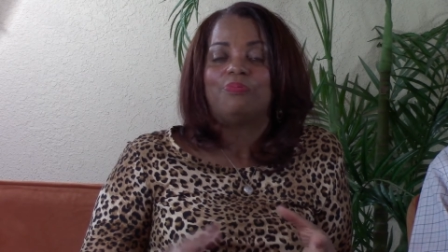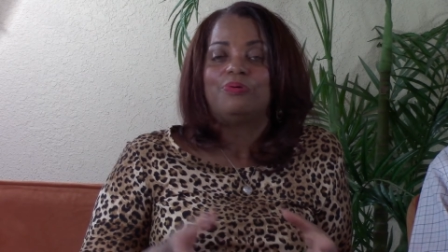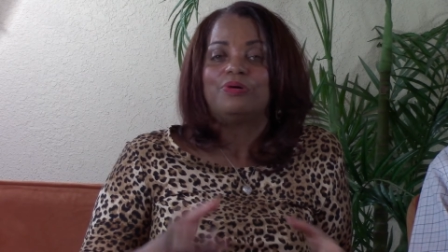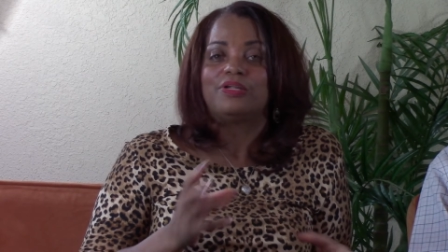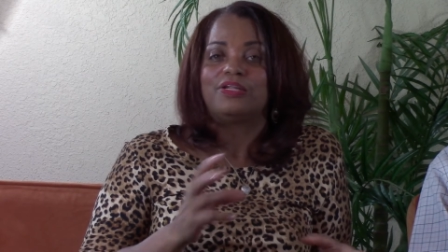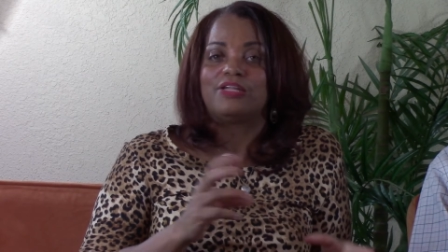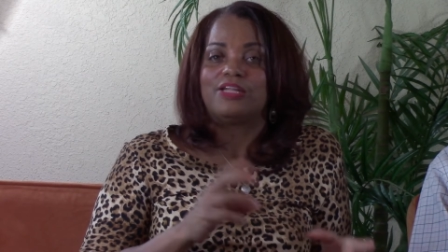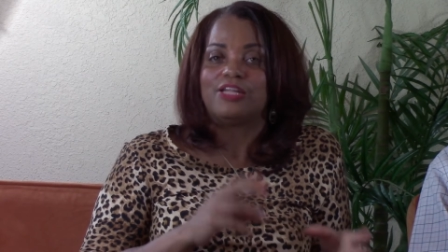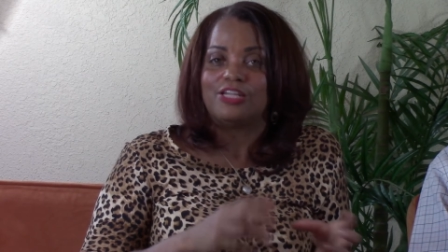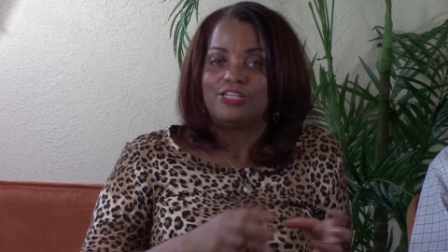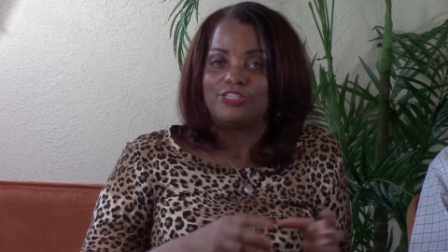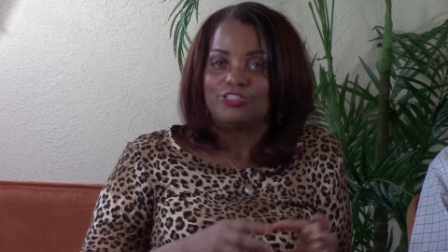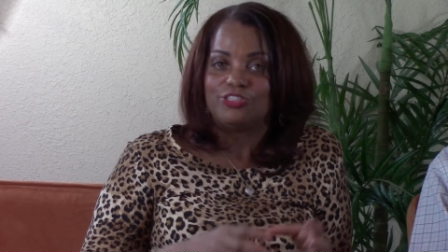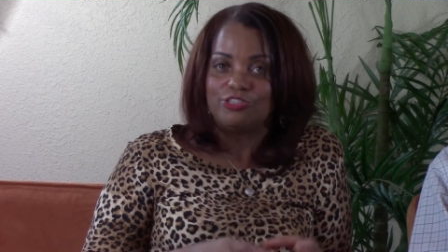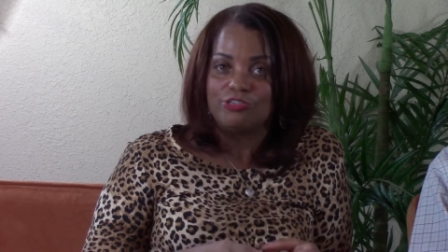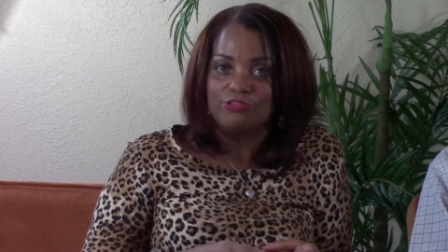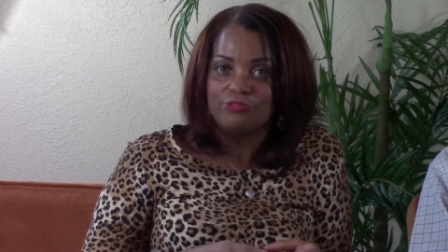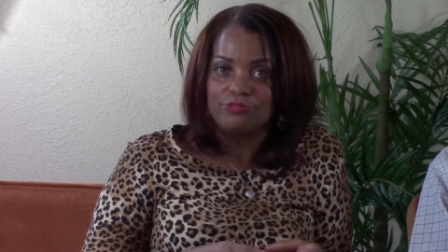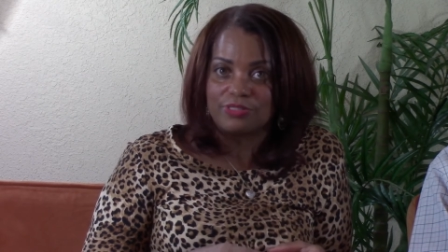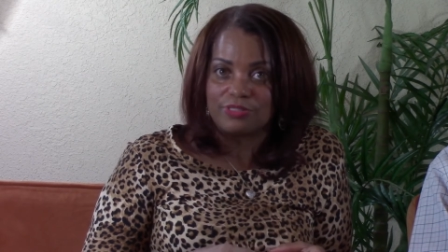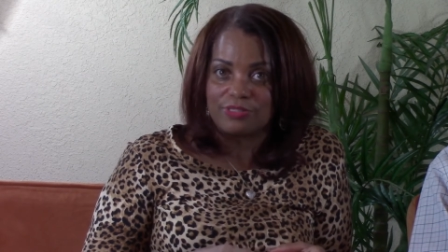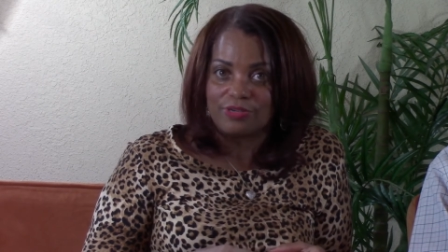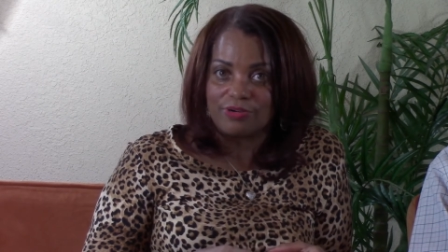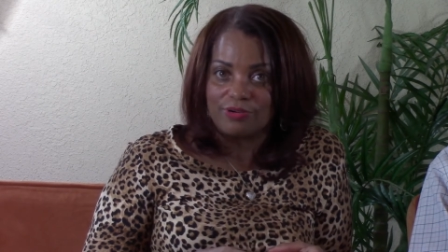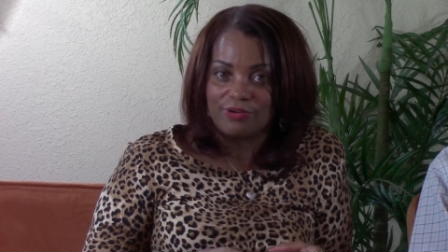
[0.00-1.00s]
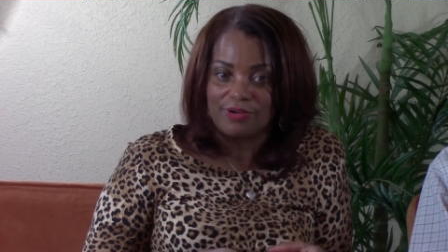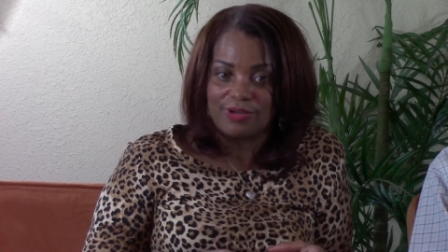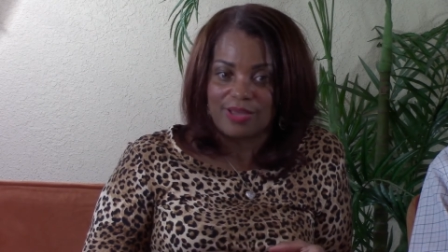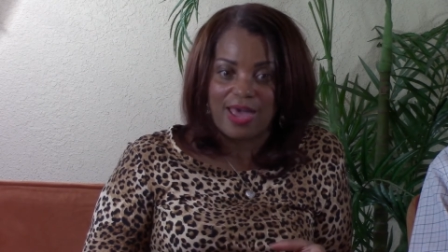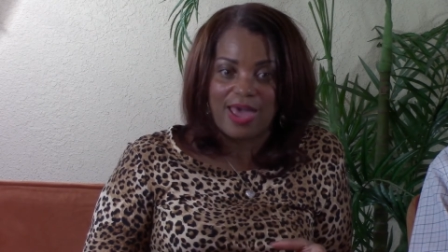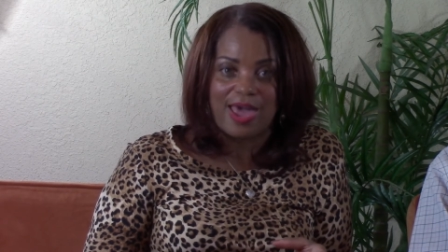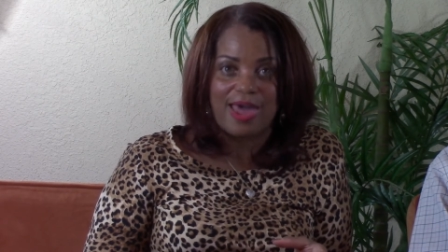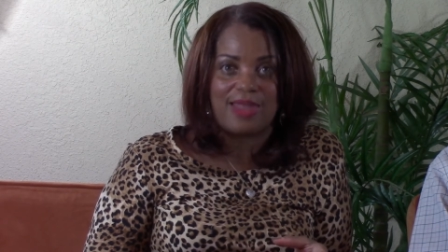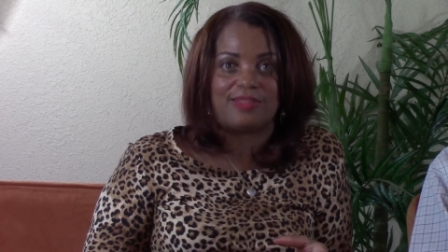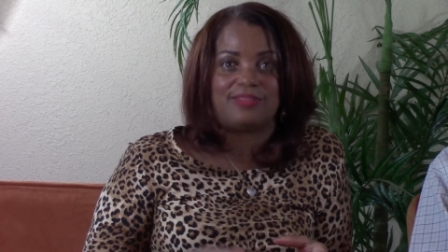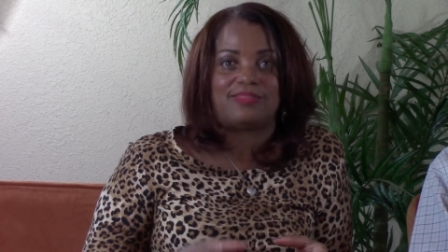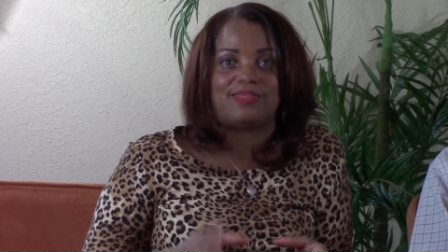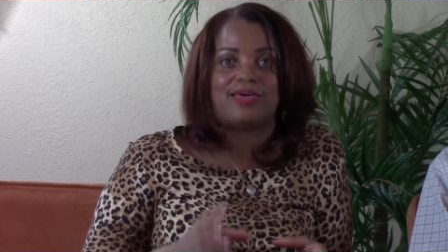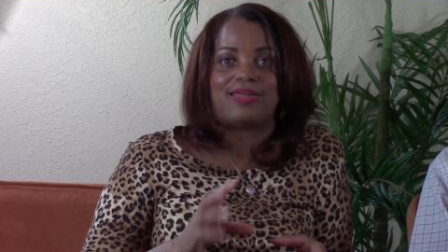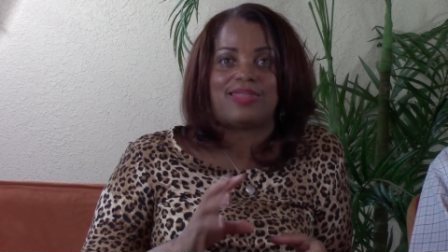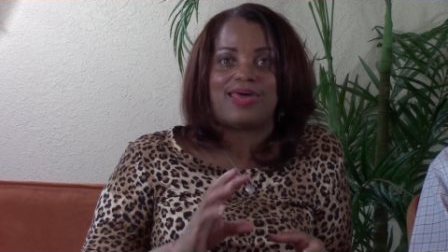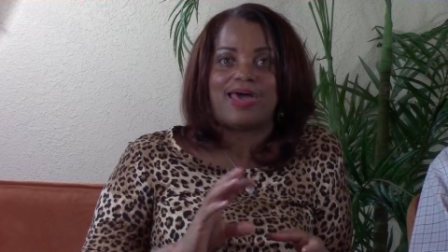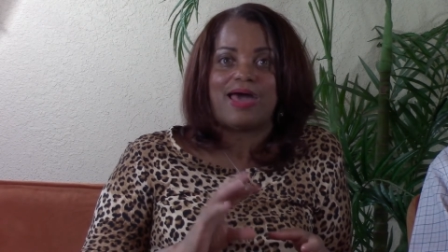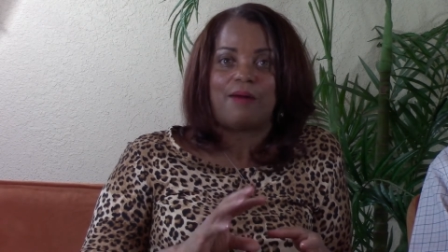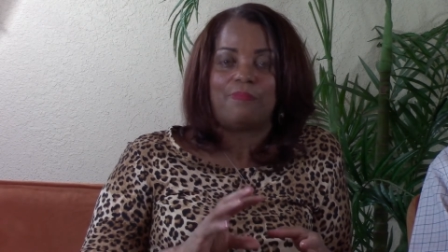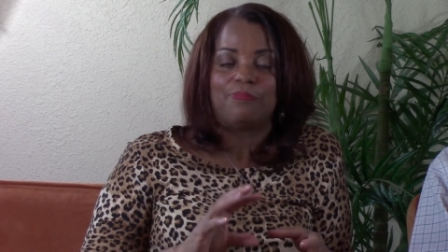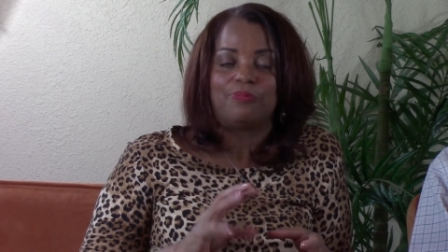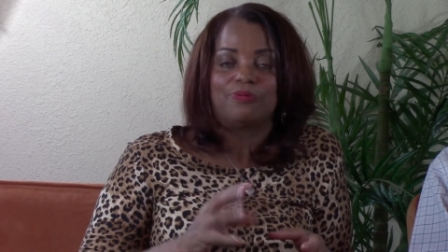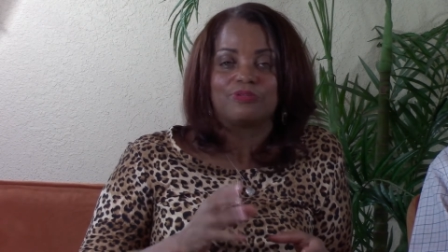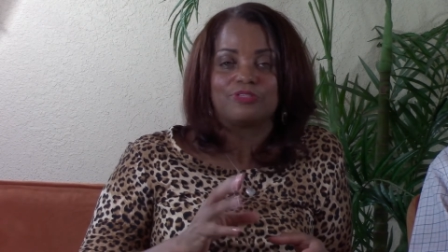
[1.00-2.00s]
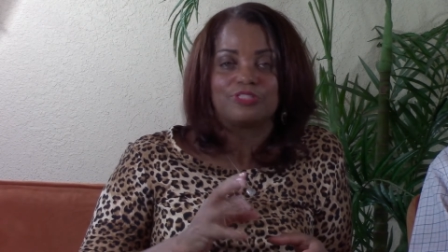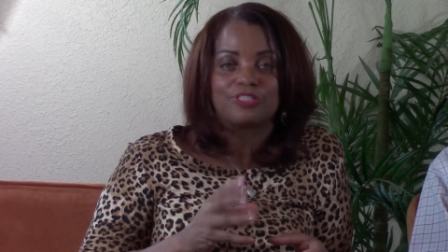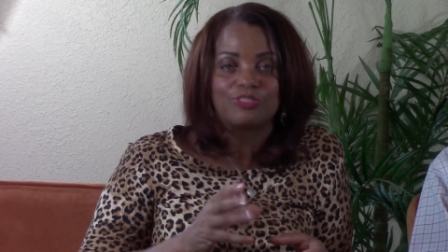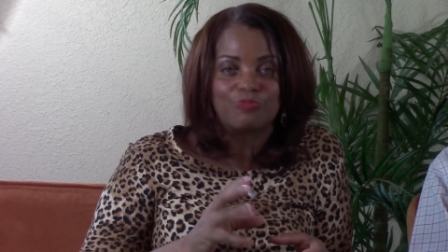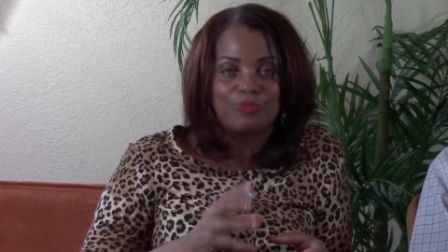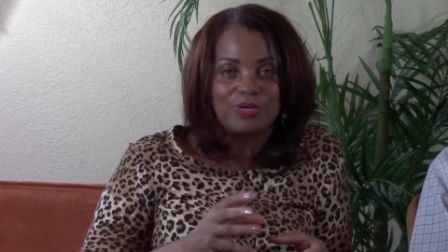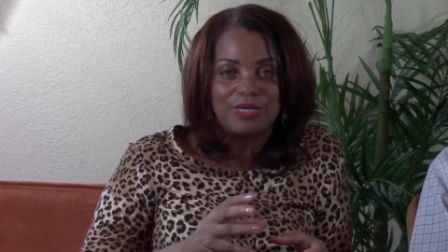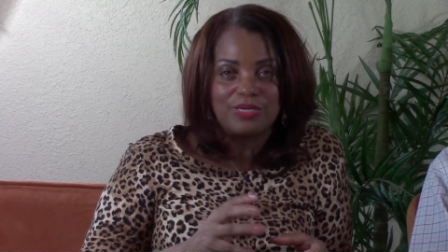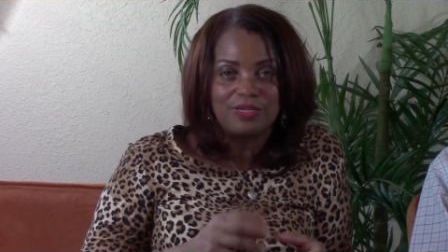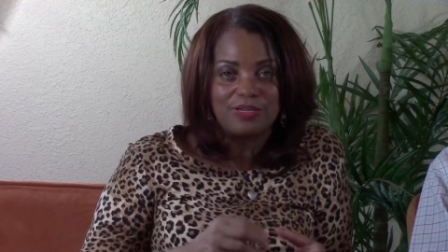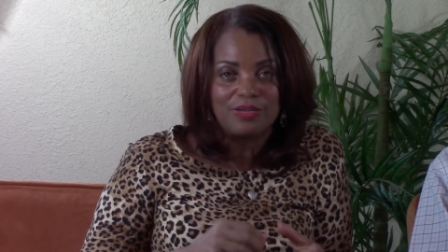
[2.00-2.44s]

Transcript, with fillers: put it in a juicer, added that apple to sweeten